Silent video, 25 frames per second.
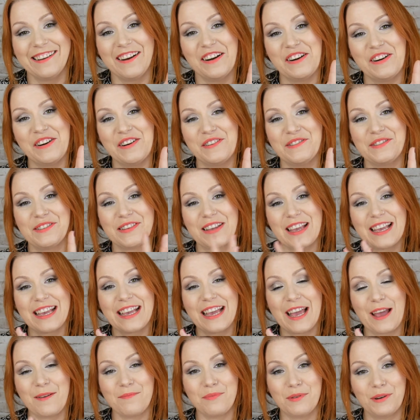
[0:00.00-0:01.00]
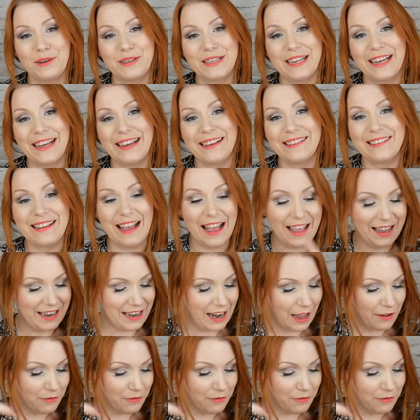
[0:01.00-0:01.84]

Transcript: of skincare products and